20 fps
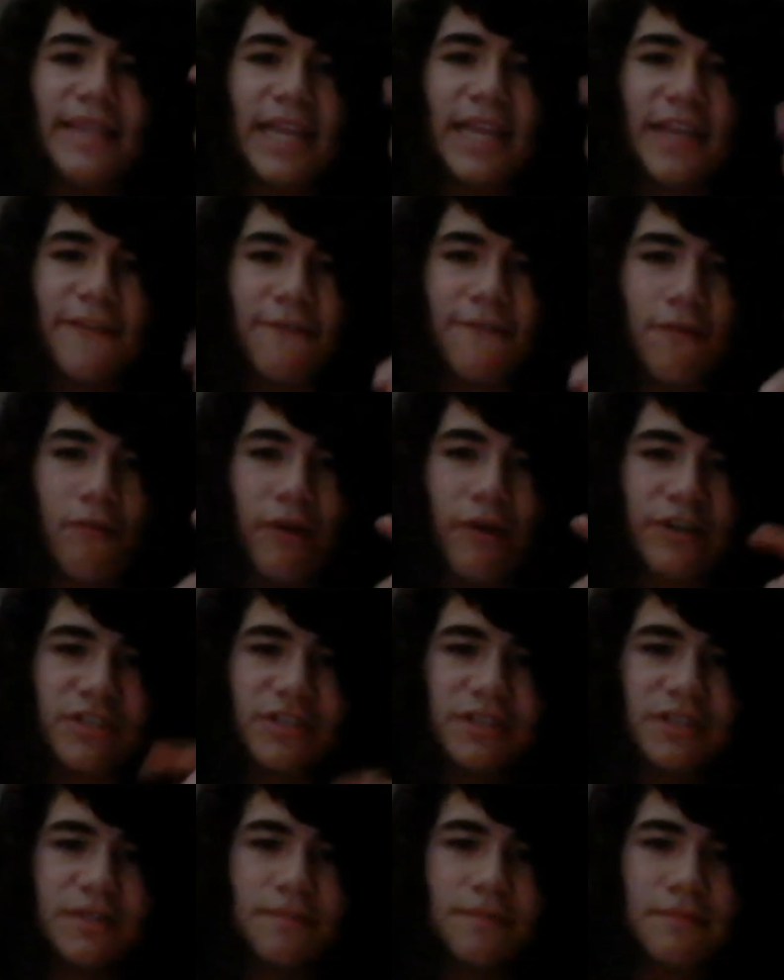thank you for
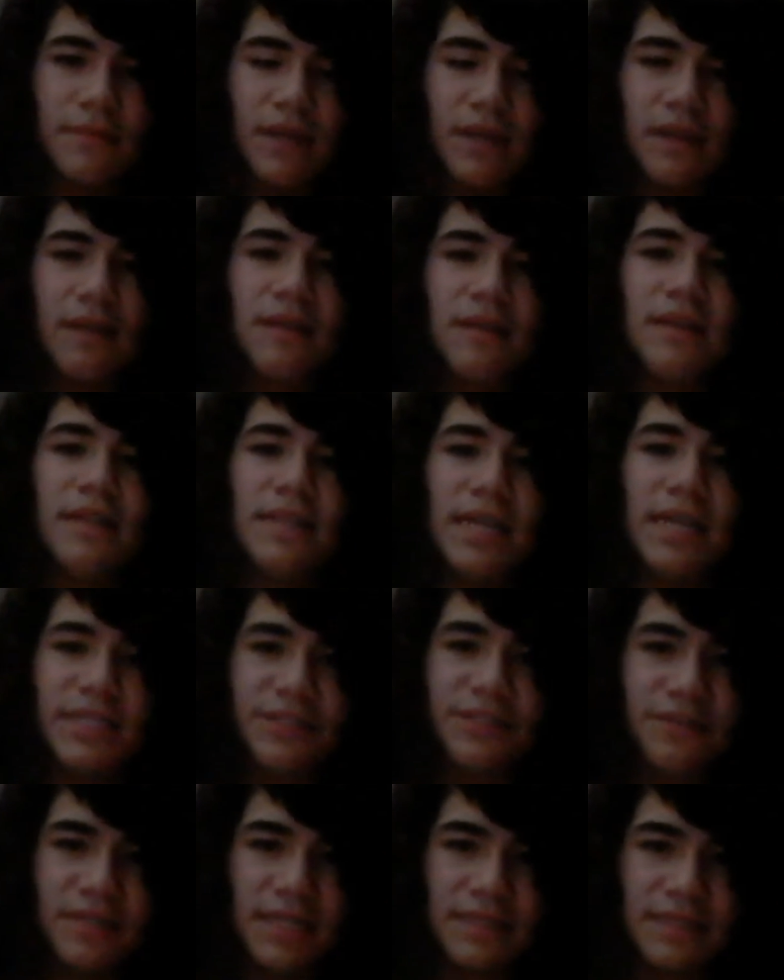watching, and I'll
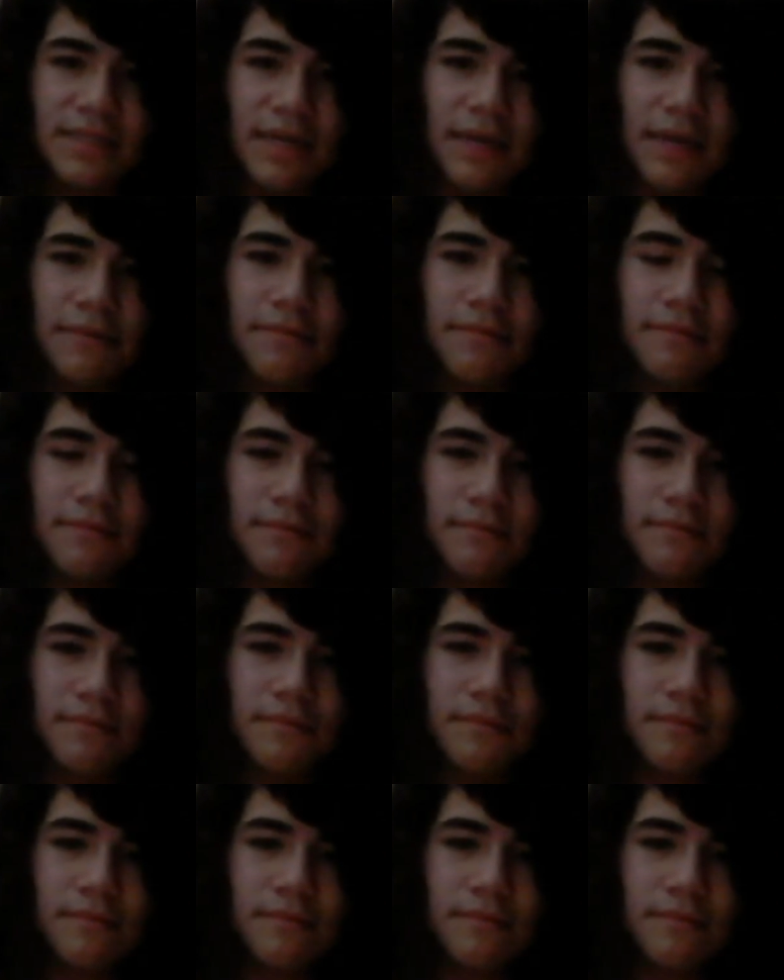see you next time.